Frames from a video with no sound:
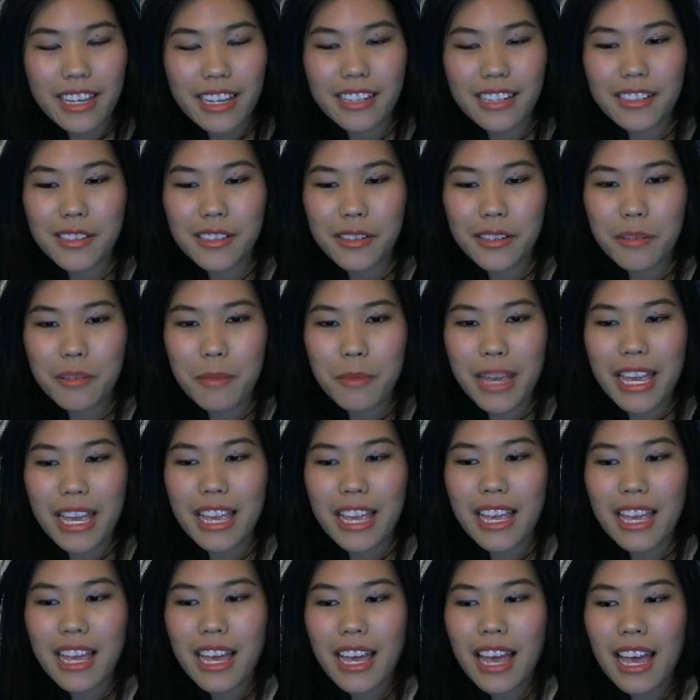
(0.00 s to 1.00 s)
and it's going to
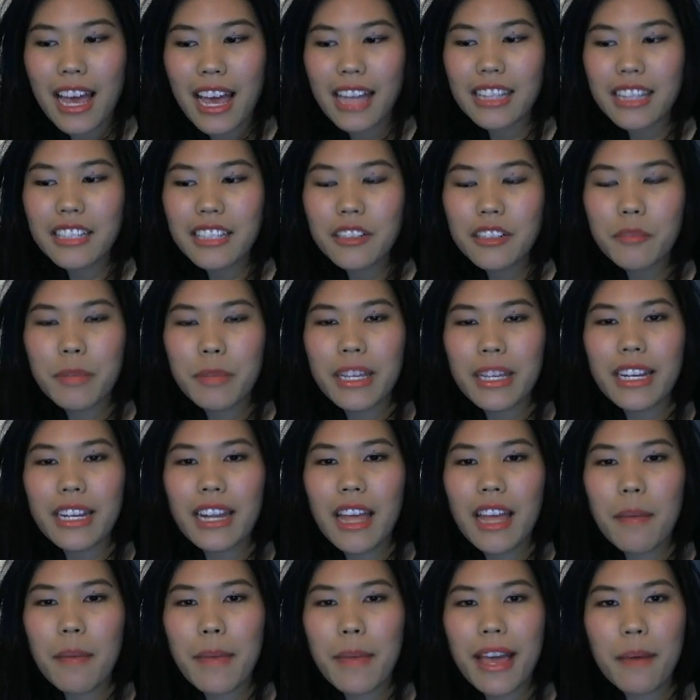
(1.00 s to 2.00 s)
be a little bit
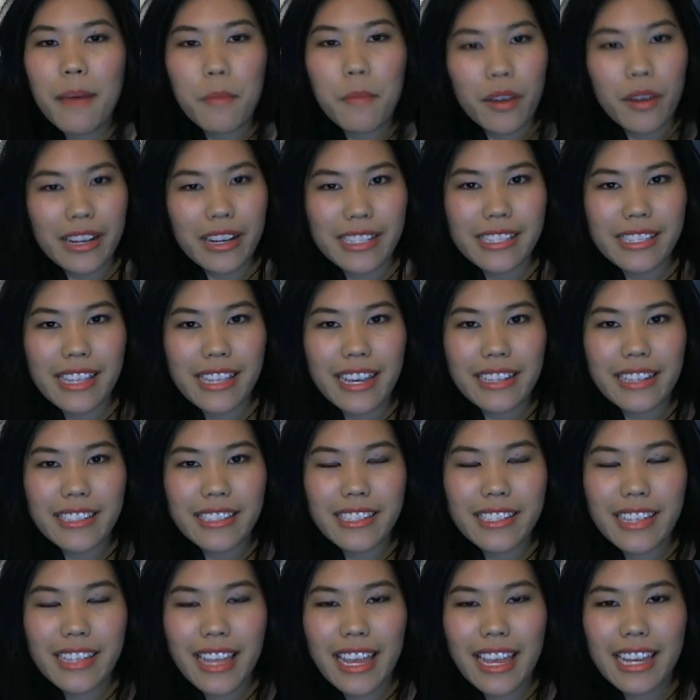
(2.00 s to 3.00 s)
about
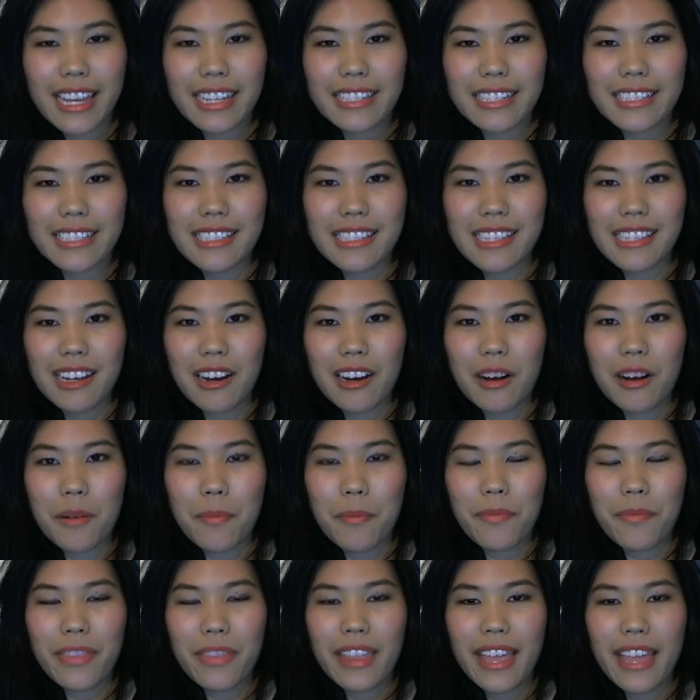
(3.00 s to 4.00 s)
mindset and
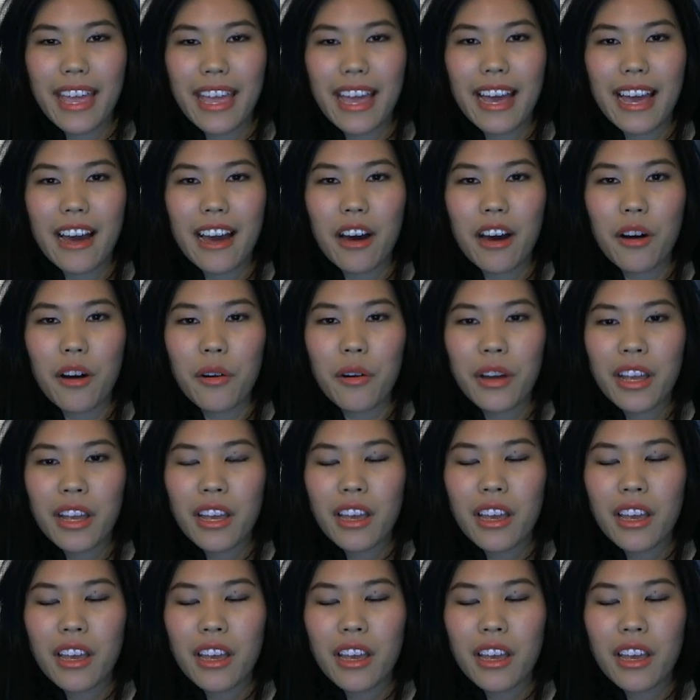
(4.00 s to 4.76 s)
how